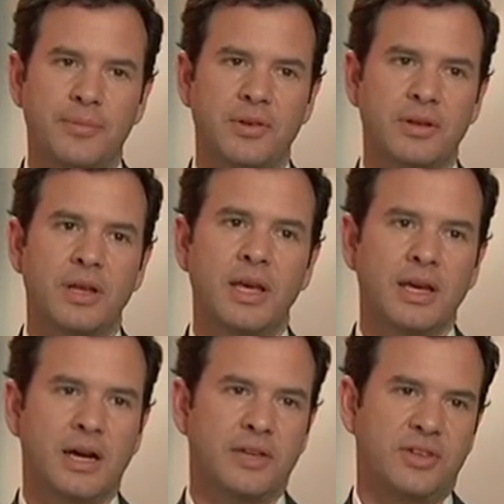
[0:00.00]
and
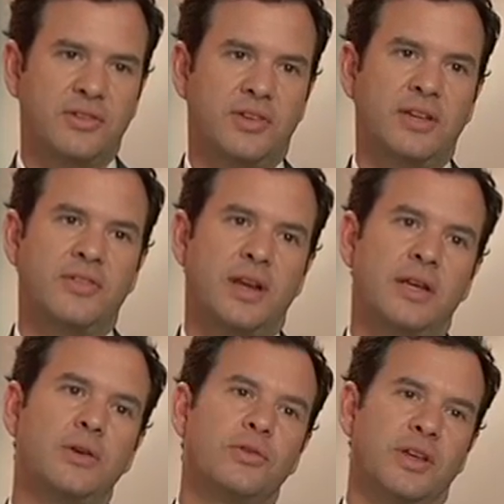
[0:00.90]
content sites that I
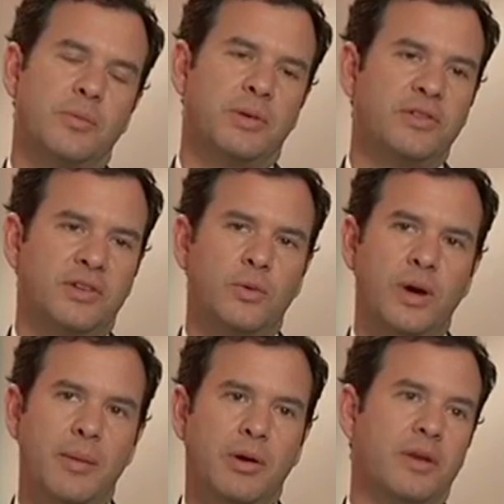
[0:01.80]
use on the PC
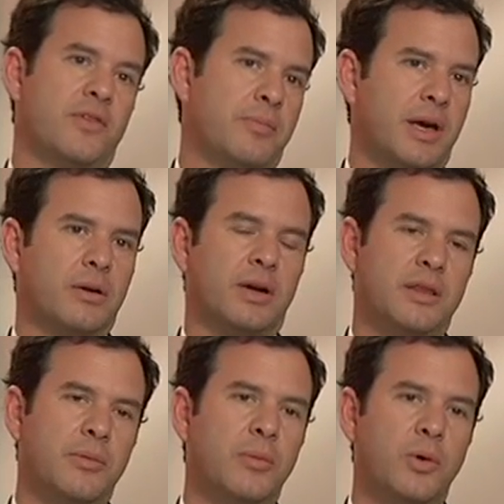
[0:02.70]
web are even better on the
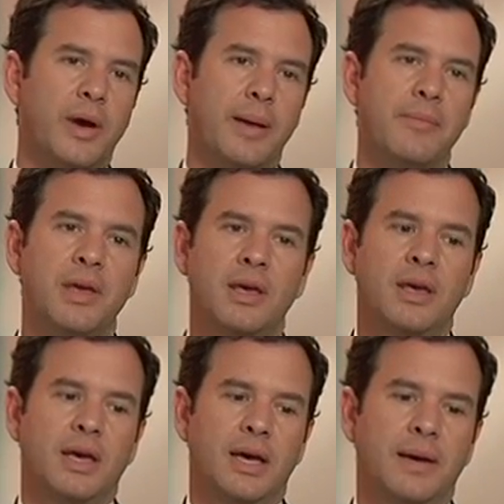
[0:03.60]
mobile web.
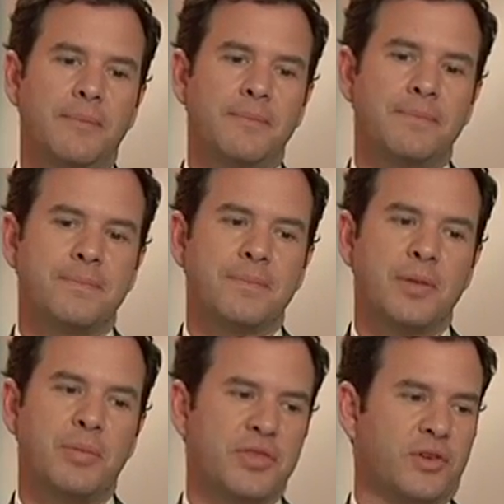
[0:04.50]

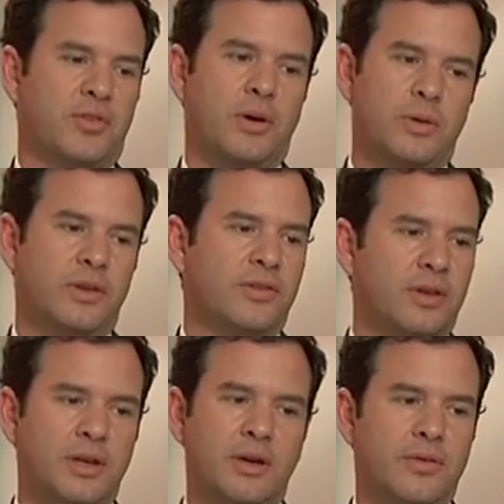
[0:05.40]
But there's always
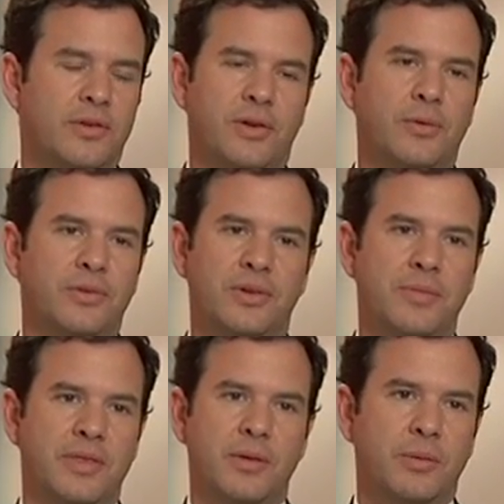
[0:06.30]

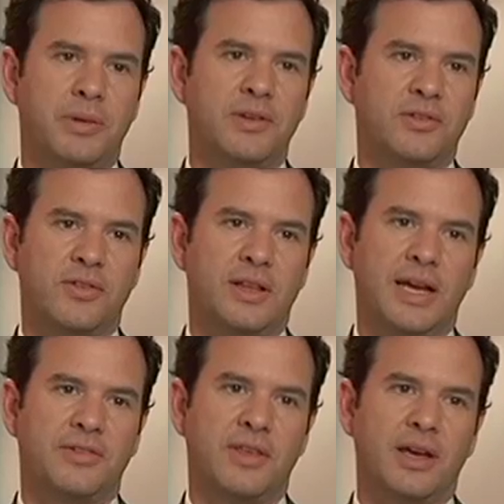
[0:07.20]
something that replaces the
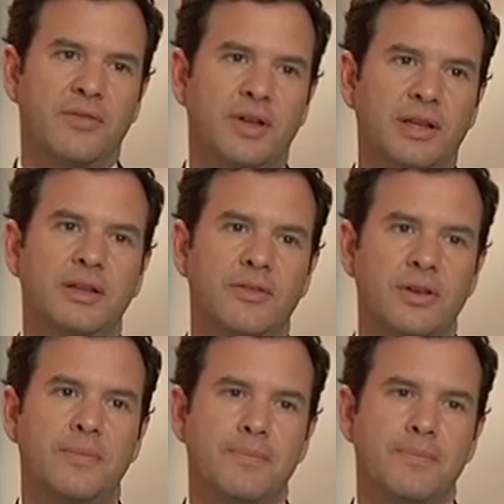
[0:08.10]
last thing I fell in love with.